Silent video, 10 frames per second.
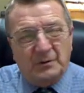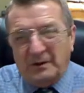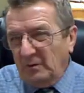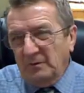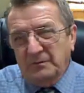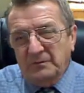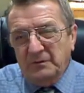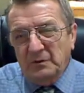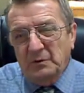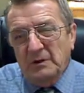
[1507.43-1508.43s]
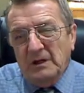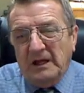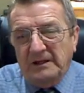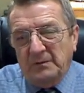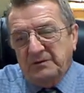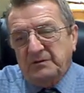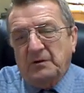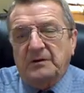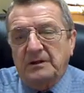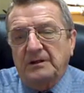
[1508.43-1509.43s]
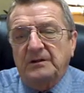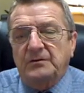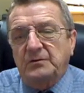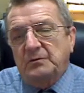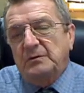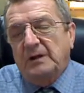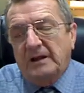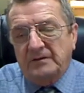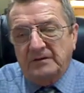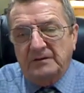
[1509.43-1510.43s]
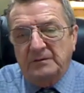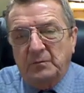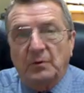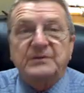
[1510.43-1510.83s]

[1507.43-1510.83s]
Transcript: quick overview, and then we start getting into a lot of the